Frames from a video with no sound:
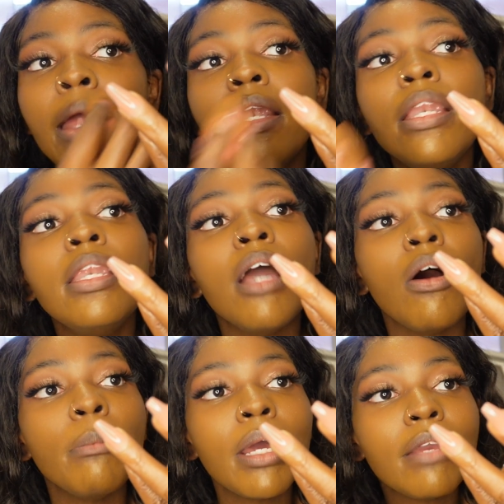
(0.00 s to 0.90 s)
No,
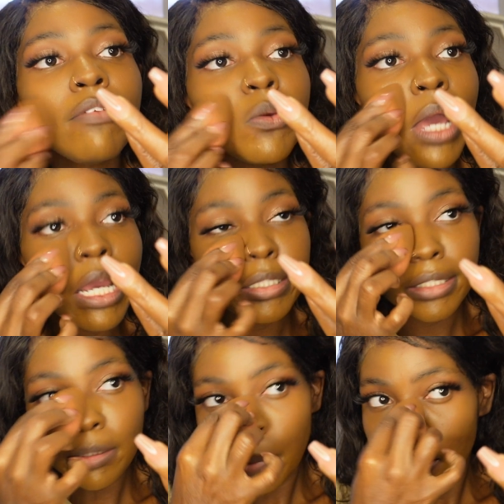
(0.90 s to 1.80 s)
I'm not giving you
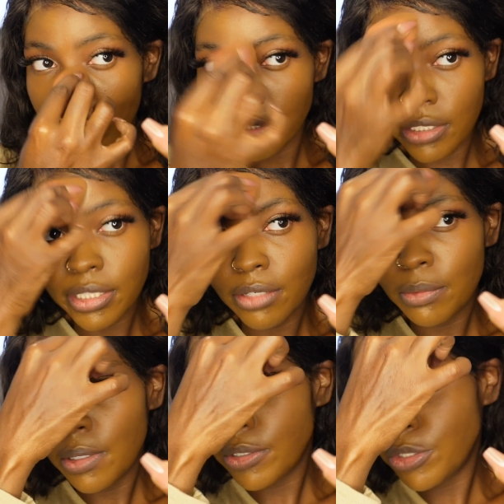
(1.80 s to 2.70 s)
access to my content because I don't
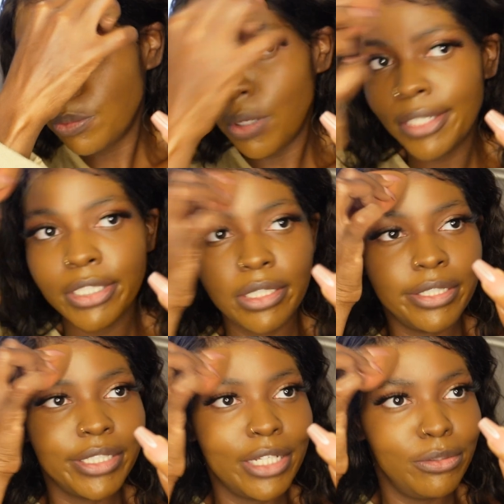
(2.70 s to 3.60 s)
want you watching.
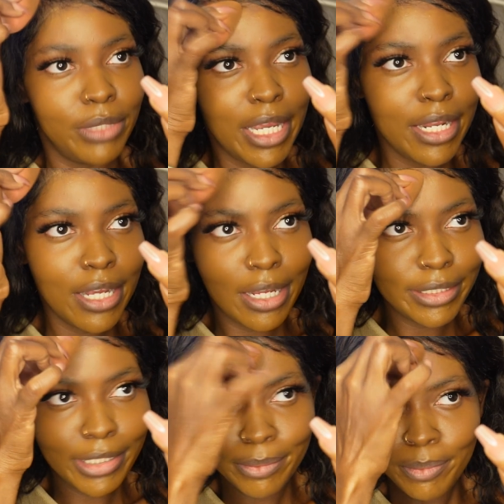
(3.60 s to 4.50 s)
Because I do dating
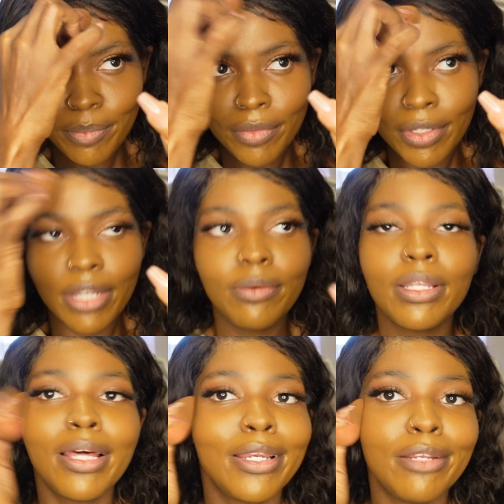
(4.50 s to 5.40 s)
content. I do a
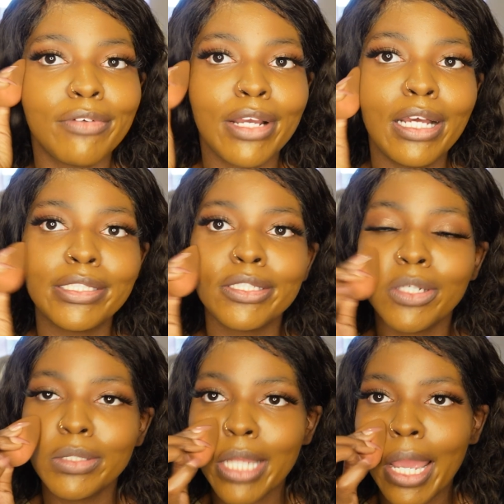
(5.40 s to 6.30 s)
lot of different content.
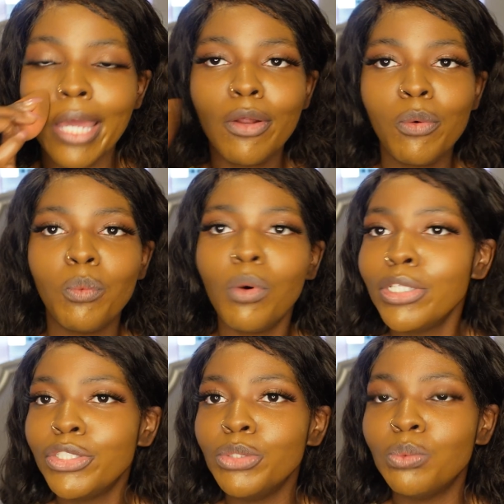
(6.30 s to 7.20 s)
So it's like, I don't
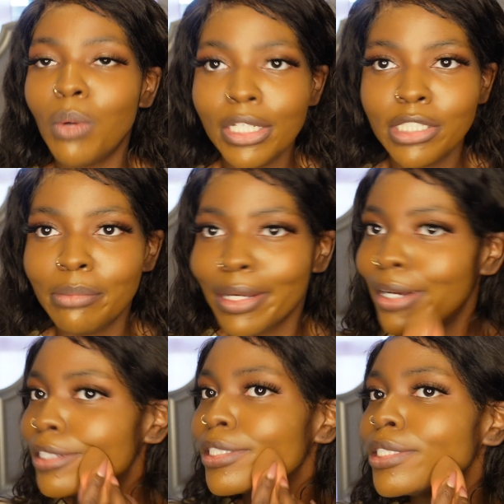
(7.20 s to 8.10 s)
want you watching my
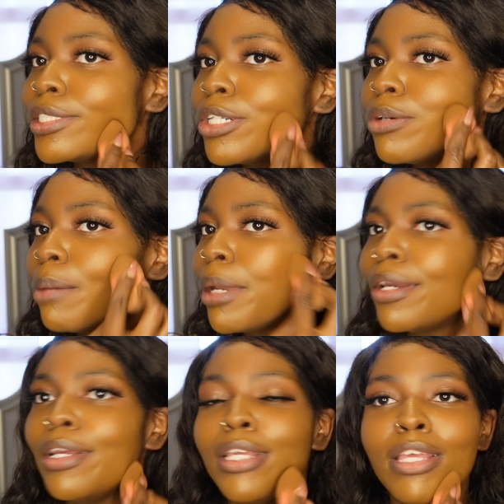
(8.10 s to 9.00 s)
content. So I'm not
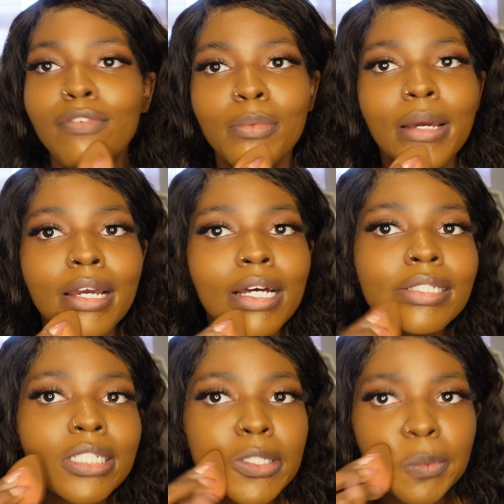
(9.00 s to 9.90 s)
going to give you my
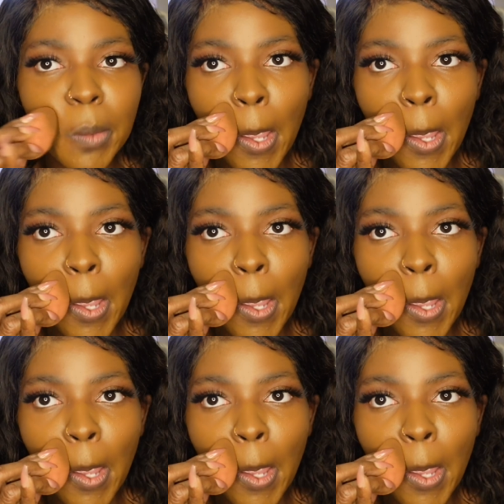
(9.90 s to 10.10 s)
content.